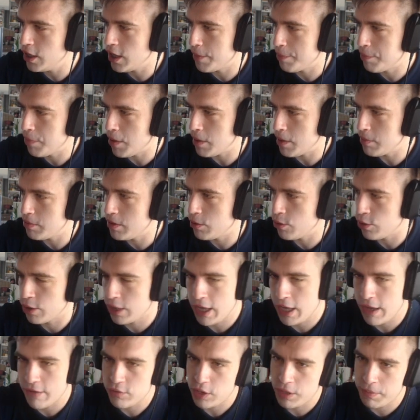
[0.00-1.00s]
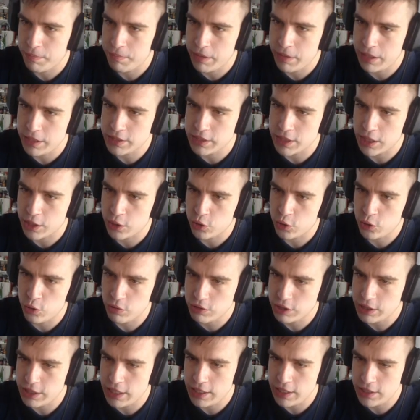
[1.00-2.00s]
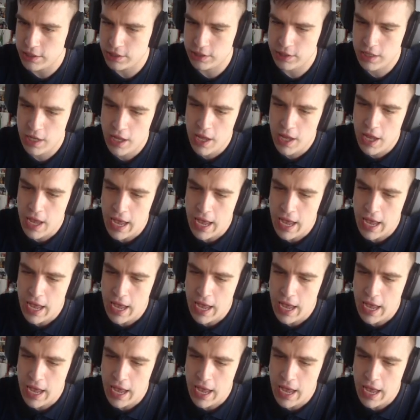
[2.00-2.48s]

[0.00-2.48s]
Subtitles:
I probably will have to replace like 2 sets